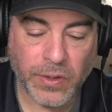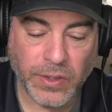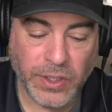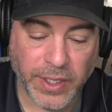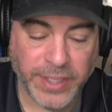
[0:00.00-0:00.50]

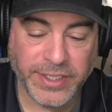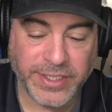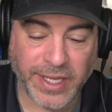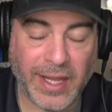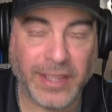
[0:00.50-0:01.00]
good
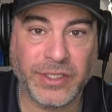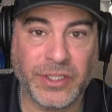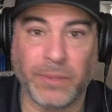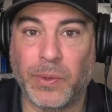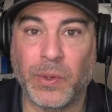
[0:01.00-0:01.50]
solid
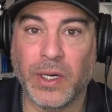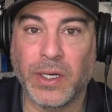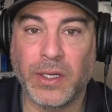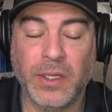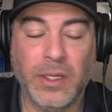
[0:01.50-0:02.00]
support
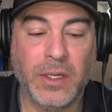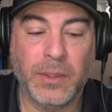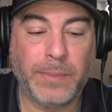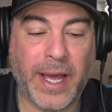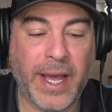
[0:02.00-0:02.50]

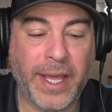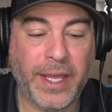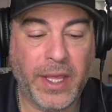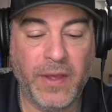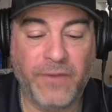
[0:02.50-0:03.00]
by
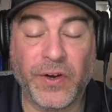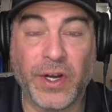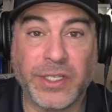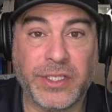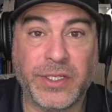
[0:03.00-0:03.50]

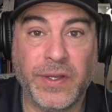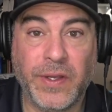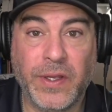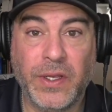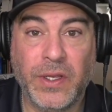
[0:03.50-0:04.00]
first
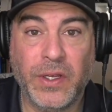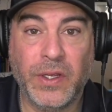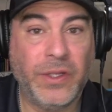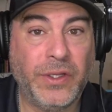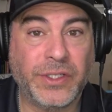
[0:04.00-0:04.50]

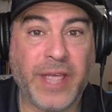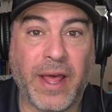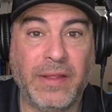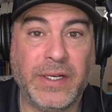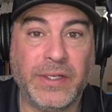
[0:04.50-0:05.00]
your
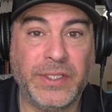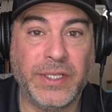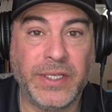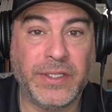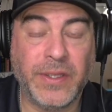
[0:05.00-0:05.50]
skeletal
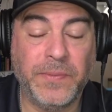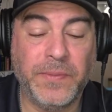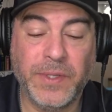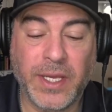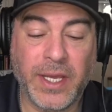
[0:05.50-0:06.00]
system
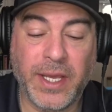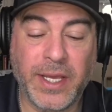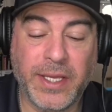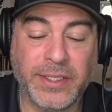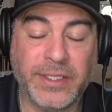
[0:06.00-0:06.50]

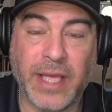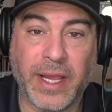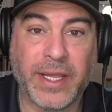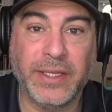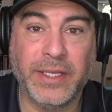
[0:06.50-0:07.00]
and
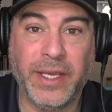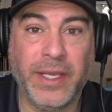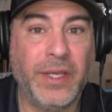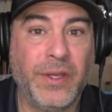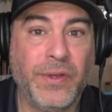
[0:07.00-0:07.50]
secondly
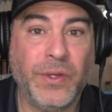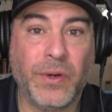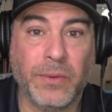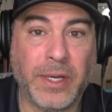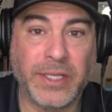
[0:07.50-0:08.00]

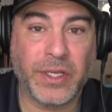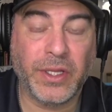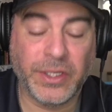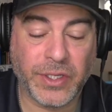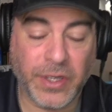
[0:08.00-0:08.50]
your
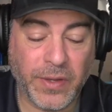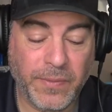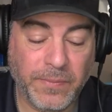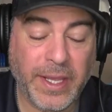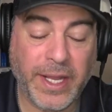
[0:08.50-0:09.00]
musculature,
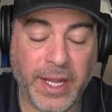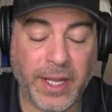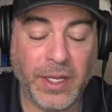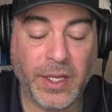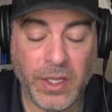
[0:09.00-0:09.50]
meaning
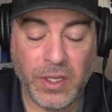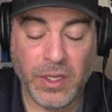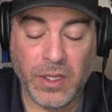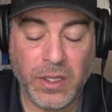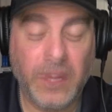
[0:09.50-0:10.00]

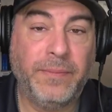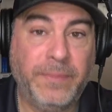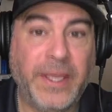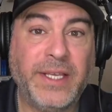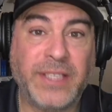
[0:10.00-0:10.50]

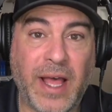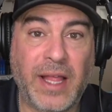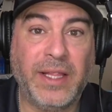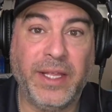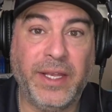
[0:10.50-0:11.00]
be
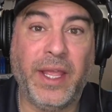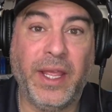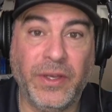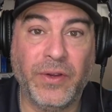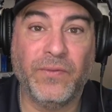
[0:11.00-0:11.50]
solid
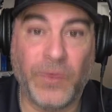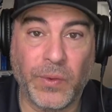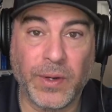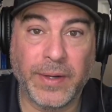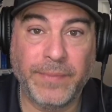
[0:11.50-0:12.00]
in your
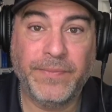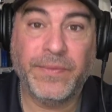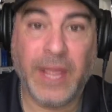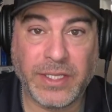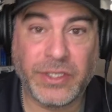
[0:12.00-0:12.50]
form.
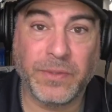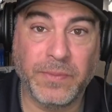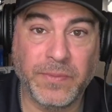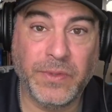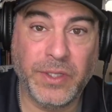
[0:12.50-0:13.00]
That's
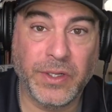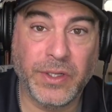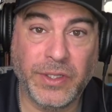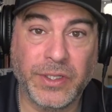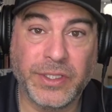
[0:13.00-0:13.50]

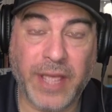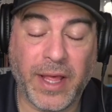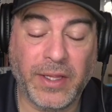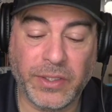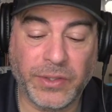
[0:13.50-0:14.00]
your
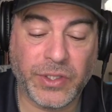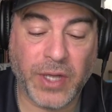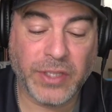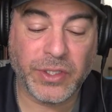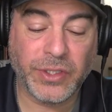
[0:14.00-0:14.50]
skeletal
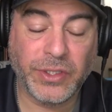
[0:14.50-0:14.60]
structure,